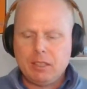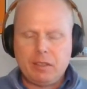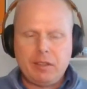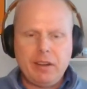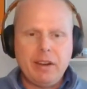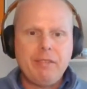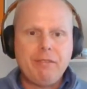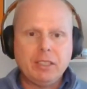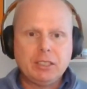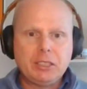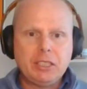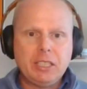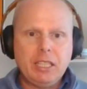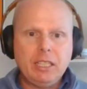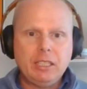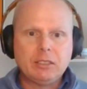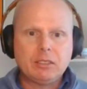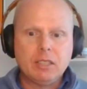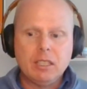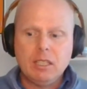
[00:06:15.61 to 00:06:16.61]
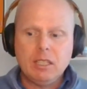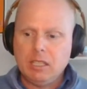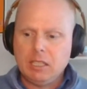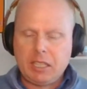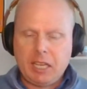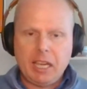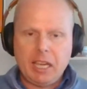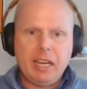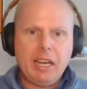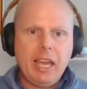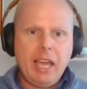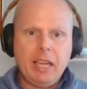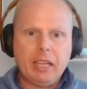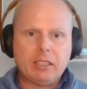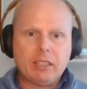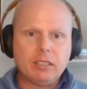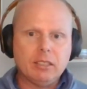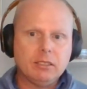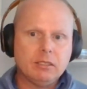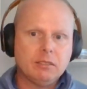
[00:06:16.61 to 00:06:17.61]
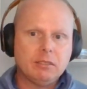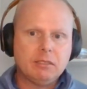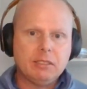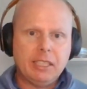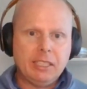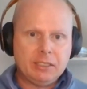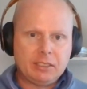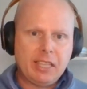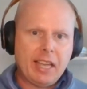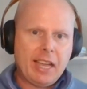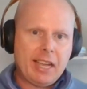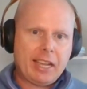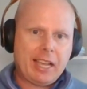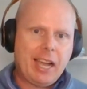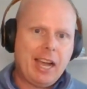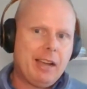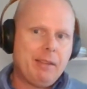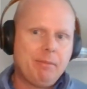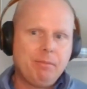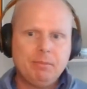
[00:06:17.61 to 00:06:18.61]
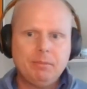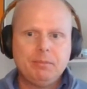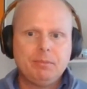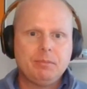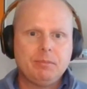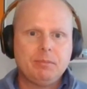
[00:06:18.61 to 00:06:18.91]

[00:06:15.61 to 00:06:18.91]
The difference is Connect is that guy